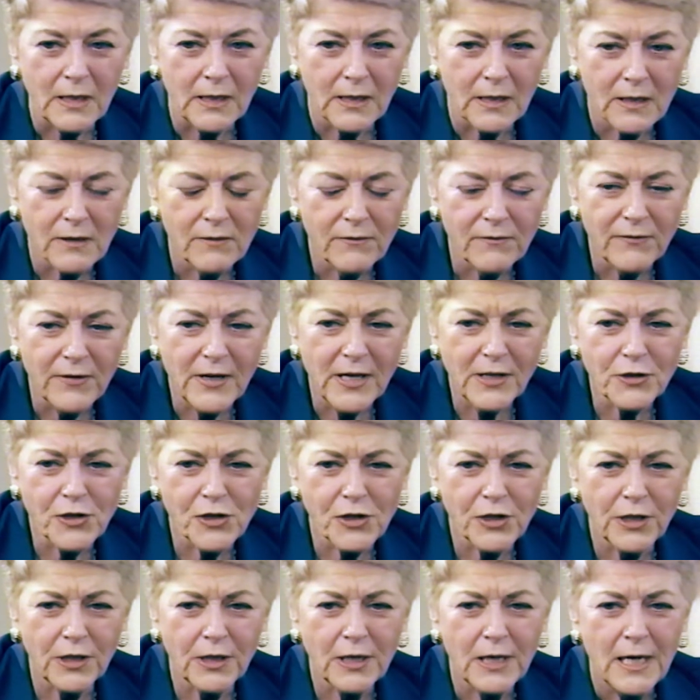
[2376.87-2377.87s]

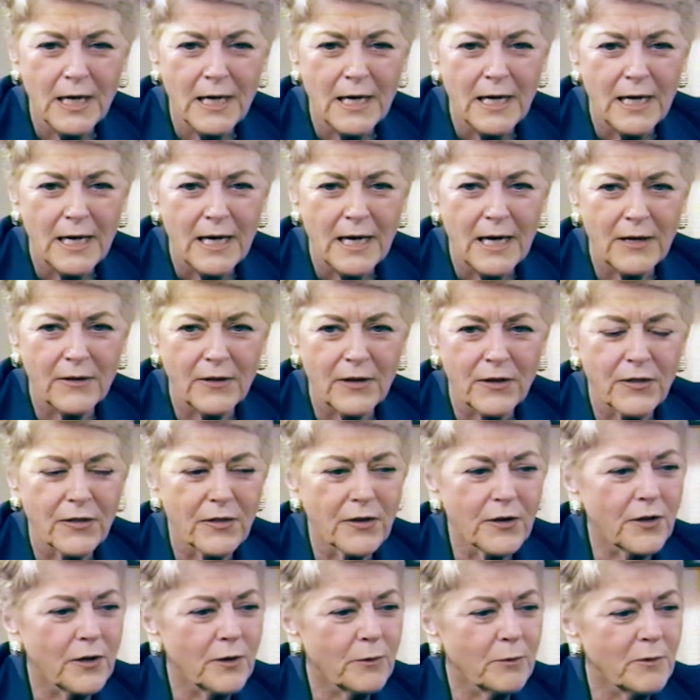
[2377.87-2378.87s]
convention, and the
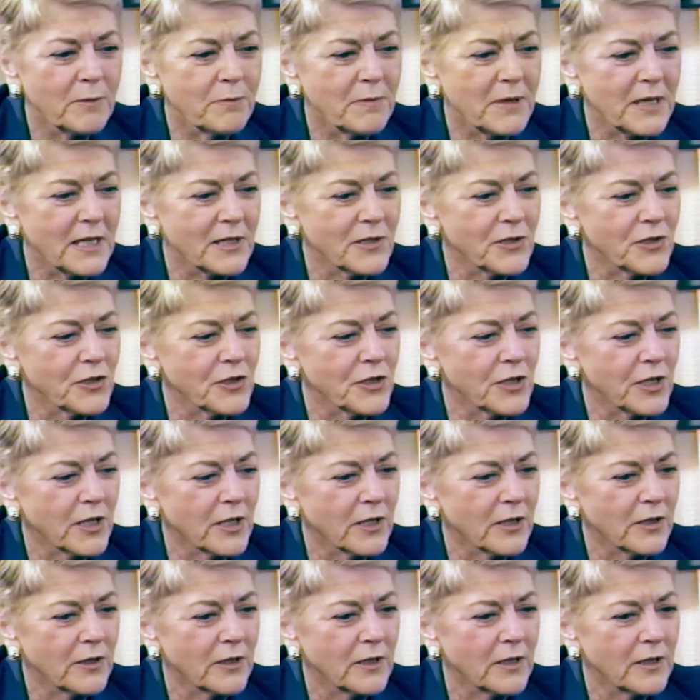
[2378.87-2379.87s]
third would be as
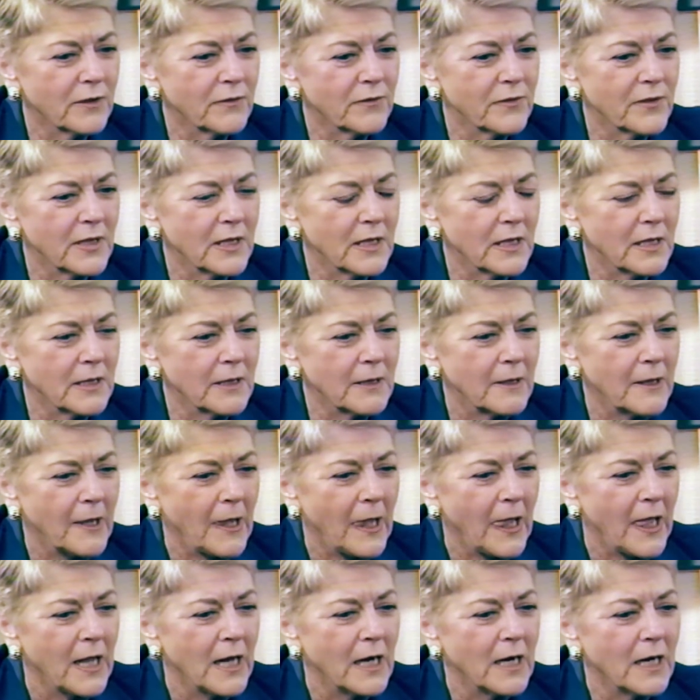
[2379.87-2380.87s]
chair of the
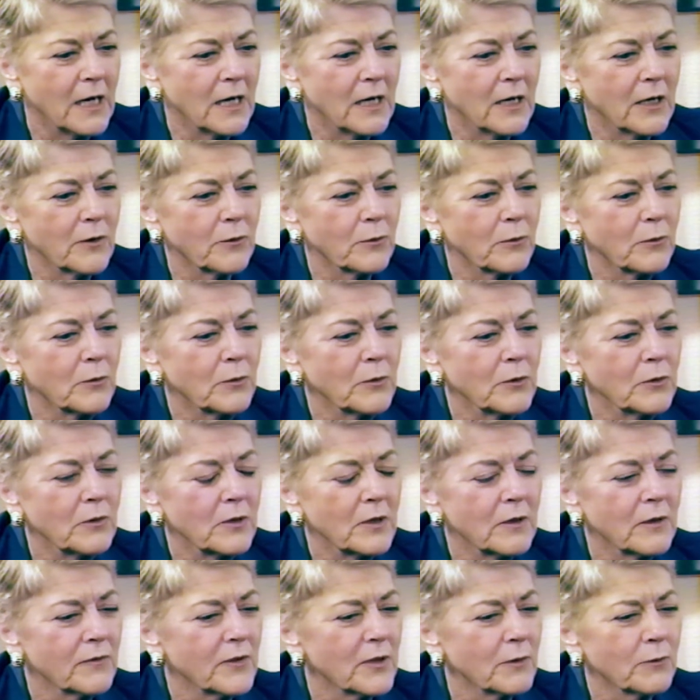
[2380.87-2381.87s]
uh, rule
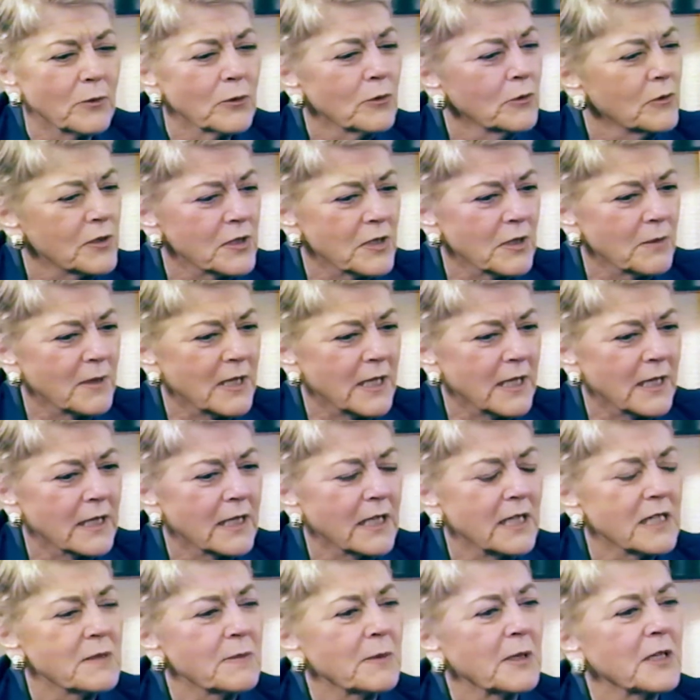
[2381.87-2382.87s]
of the Rules Committee, I
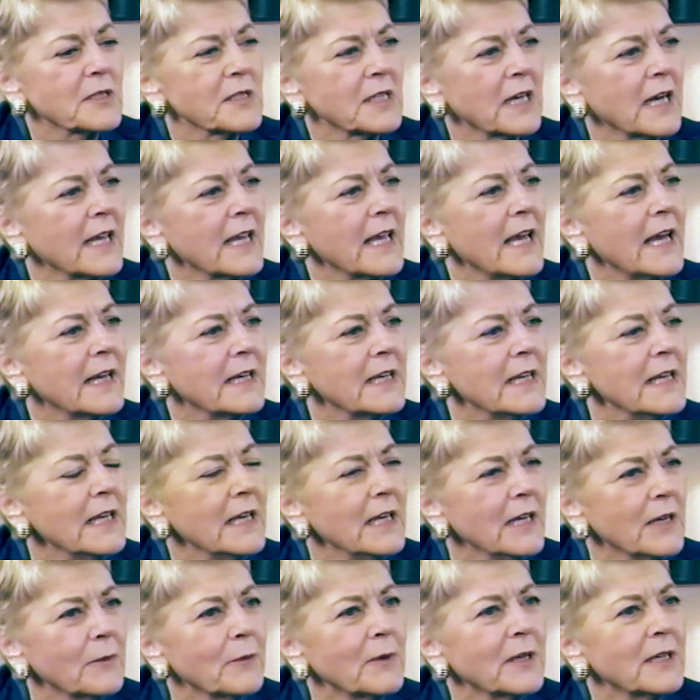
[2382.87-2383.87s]
guess, because I had,
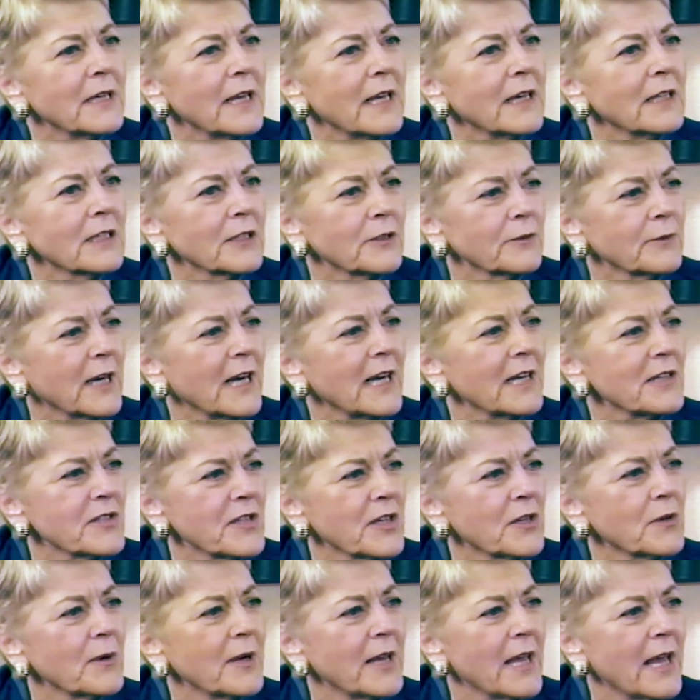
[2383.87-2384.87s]
when Ella
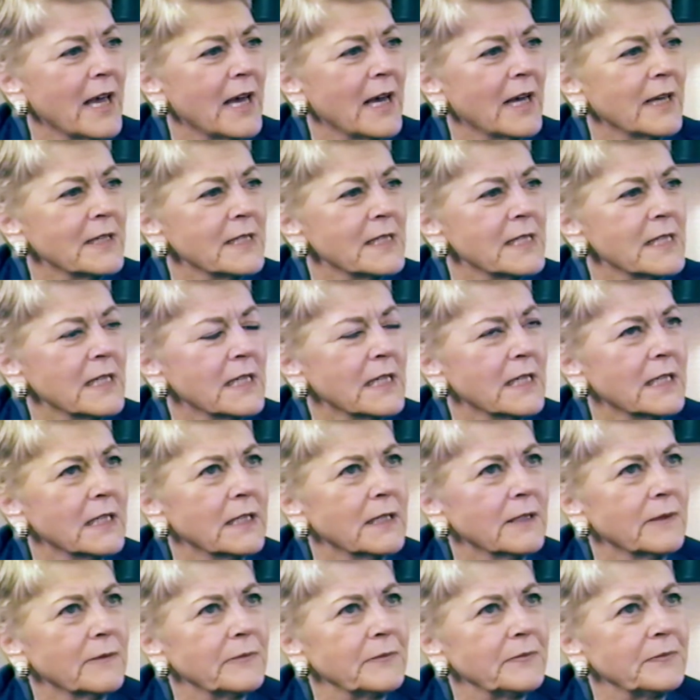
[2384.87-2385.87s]
Grasso had
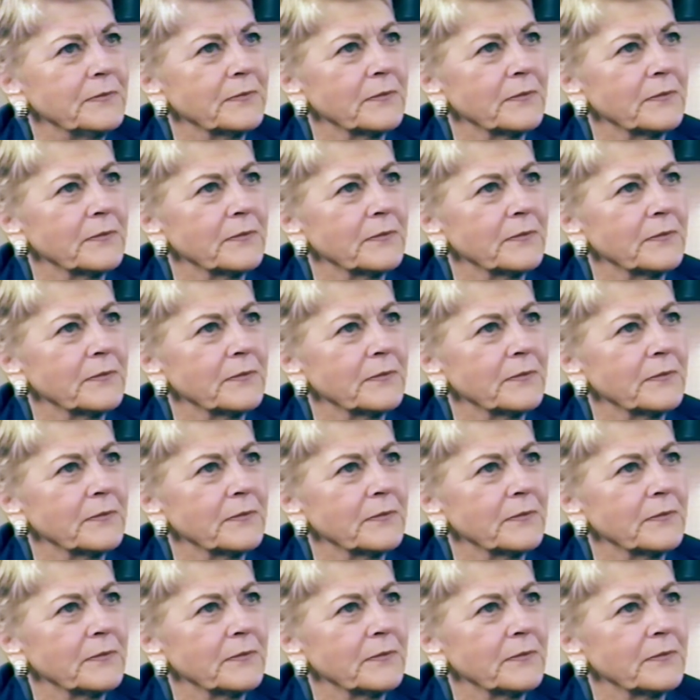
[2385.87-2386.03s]
um,